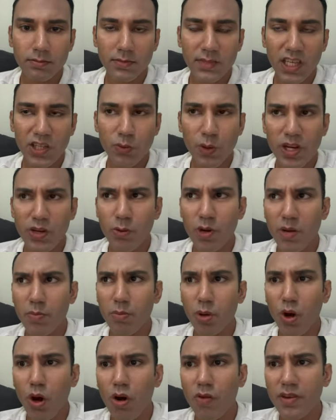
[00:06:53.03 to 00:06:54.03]
And when you're in
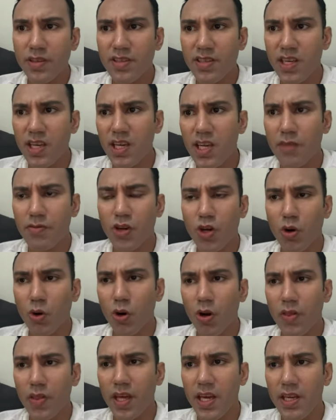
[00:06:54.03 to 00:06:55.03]
poverty, you've got
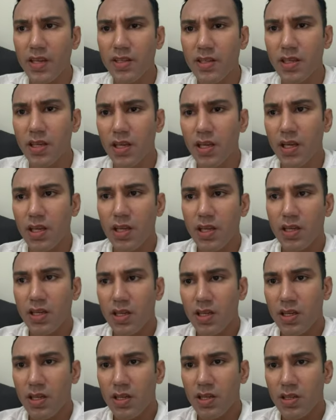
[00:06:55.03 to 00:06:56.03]
all of these
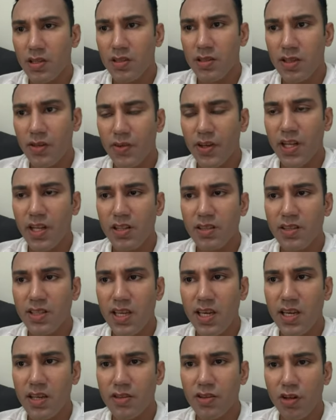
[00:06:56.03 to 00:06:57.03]

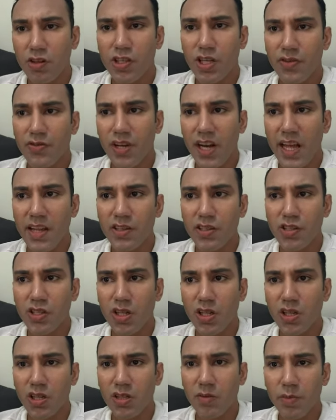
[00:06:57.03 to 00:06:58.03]
difficulties, not just
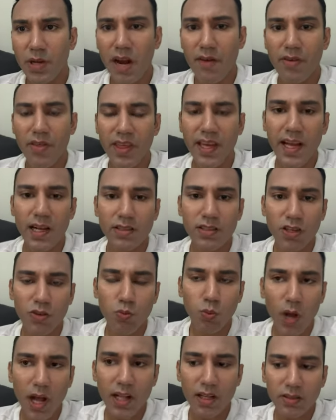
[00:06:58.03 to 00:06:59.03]
financial, but everything else
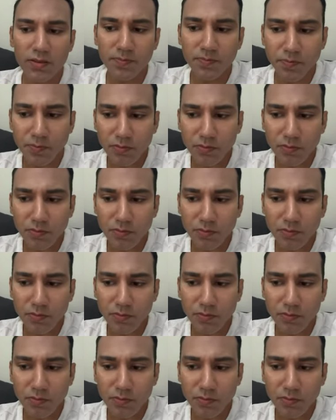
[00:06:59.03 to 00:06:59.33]
as well.